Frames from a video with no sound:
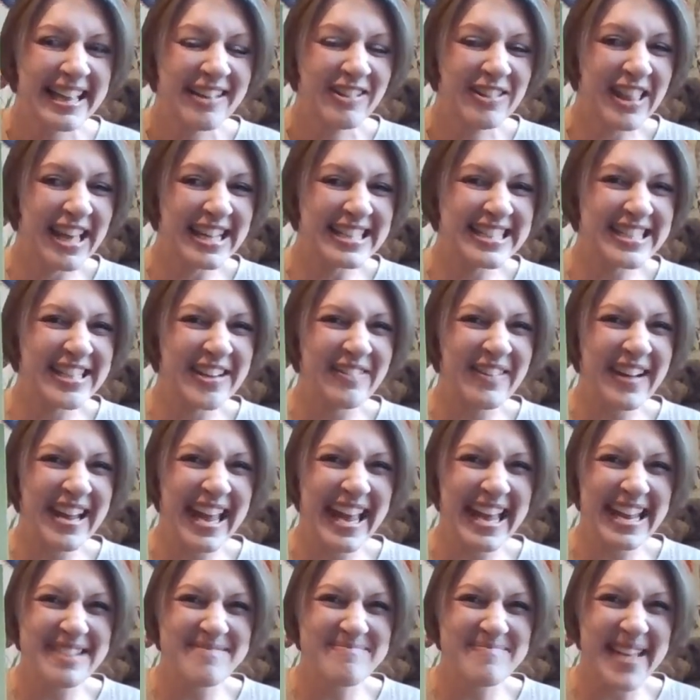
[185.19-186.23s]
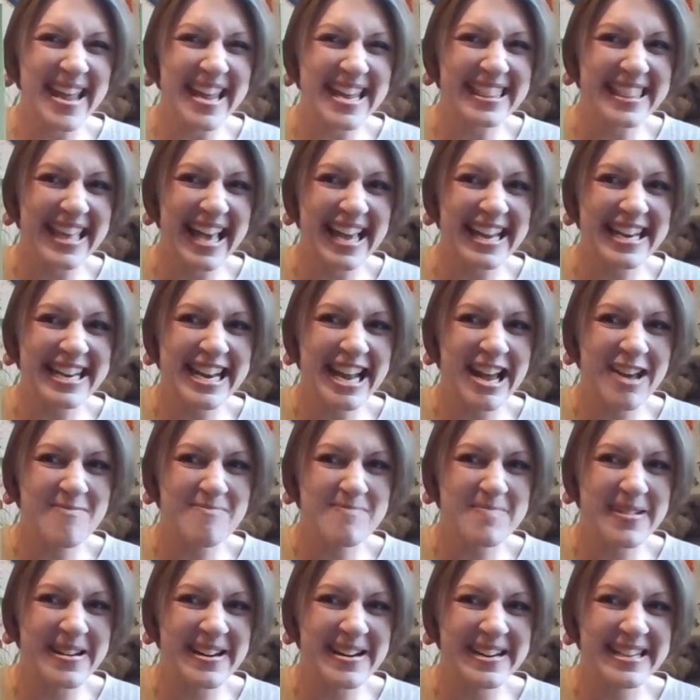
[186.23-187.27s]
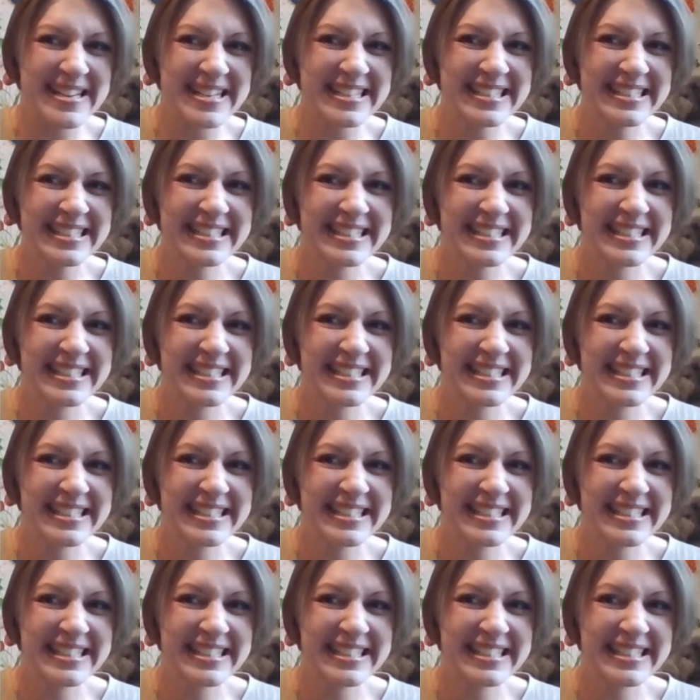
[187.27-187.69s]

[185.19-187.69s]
Let's go ahead and make that number.